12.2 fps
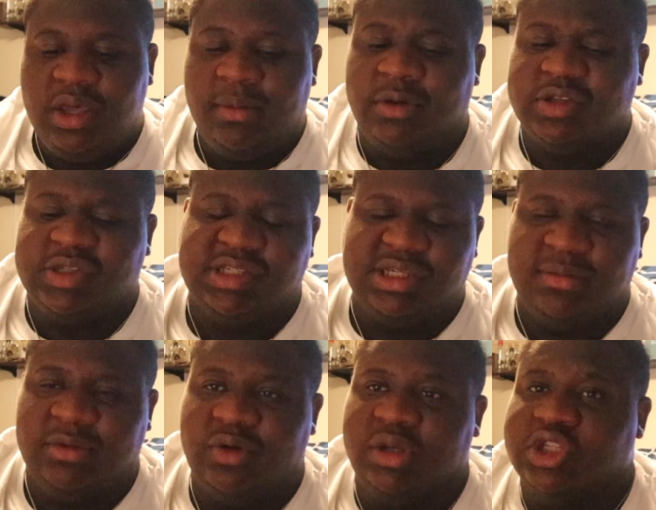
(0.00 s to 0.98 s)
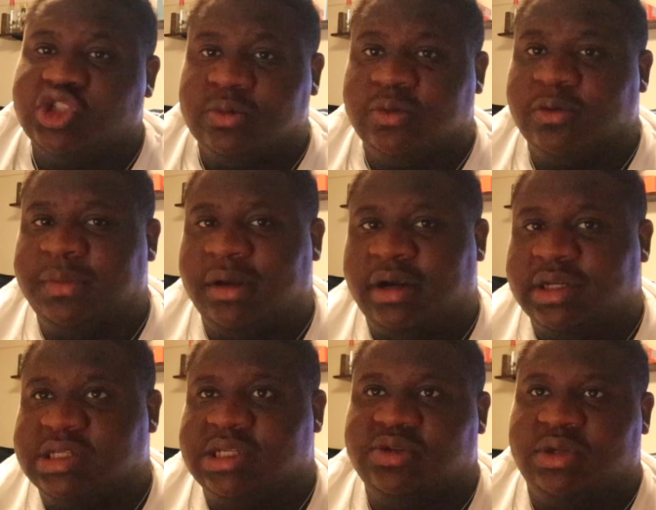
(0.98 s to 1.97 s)
Mostly see them doing the Subaru
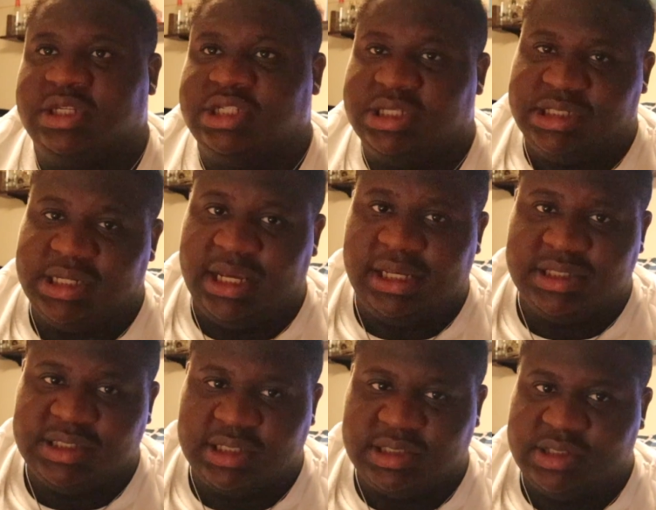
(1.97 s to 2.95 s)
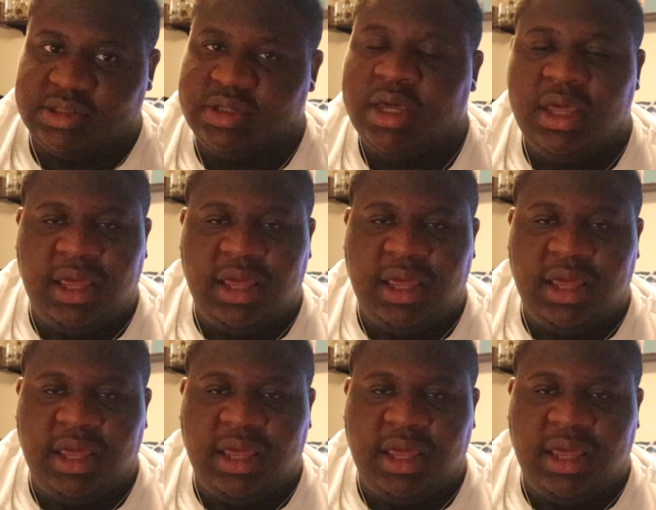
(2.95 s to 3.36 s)
BRZs or the GT86s,